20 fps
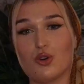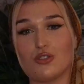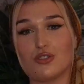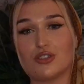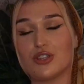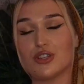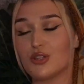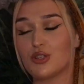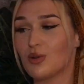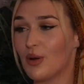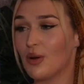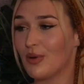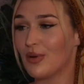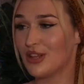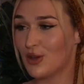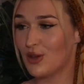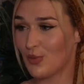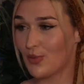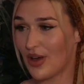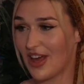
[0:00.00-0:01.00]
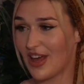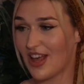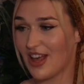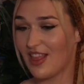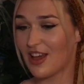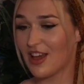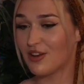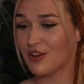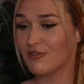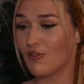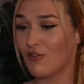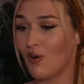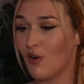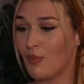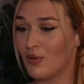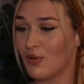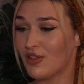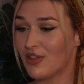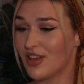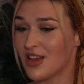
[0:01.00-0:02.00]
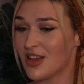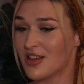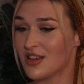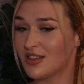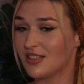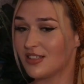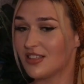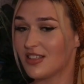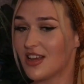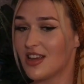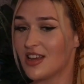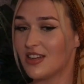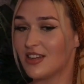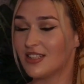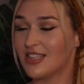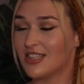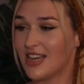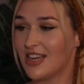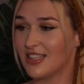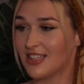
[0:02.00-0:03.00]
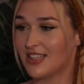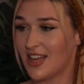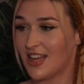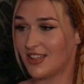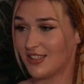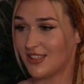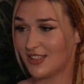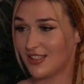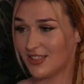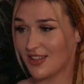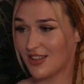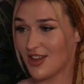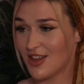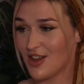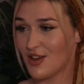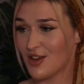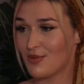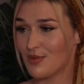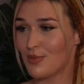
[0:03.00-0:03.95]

gorgeous as well? When you wear like formal things in a day sense.